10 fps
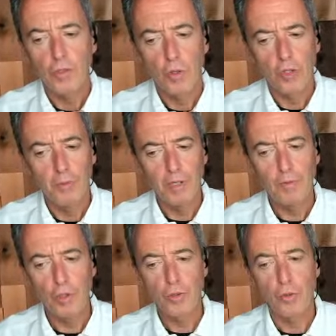It's all going to
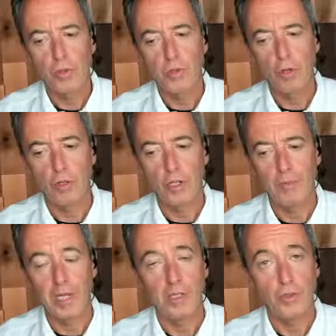be virtual. It's all
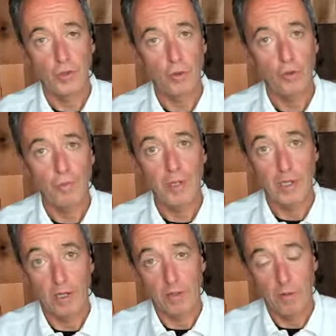going to be on Zoom
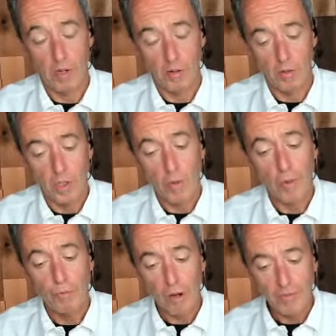in
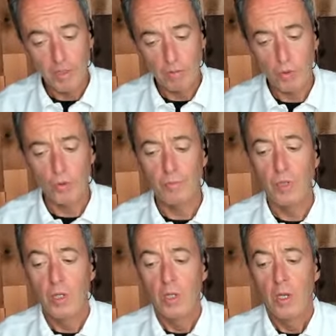our private
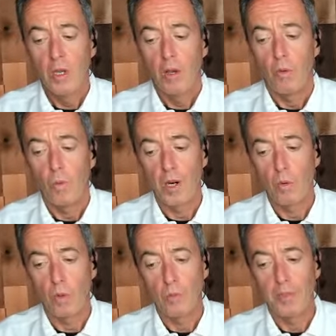room,
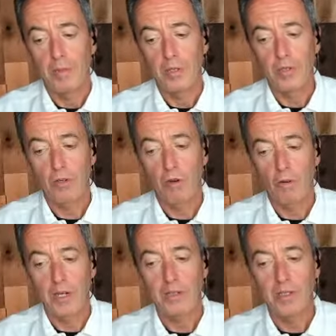where we'll be able to
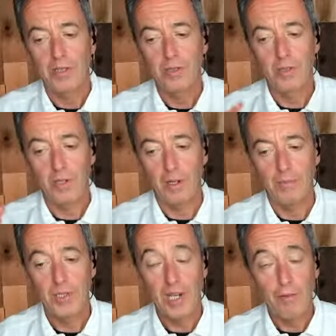create this
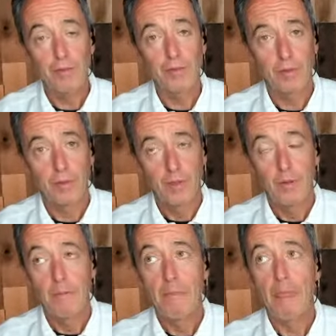safe
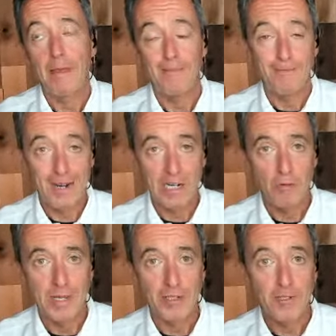
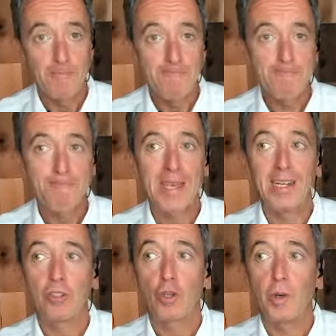environment.
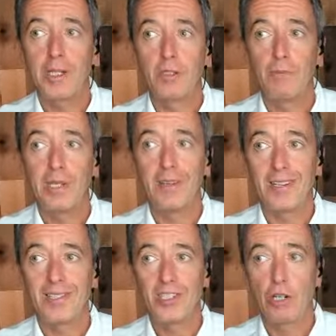And it's going to be
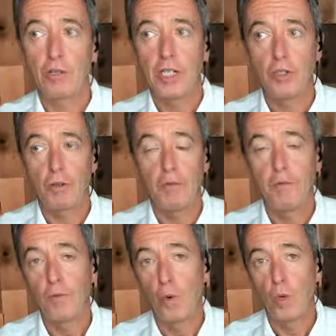a series of
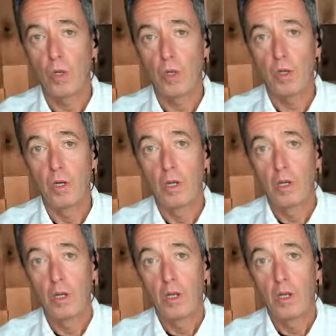4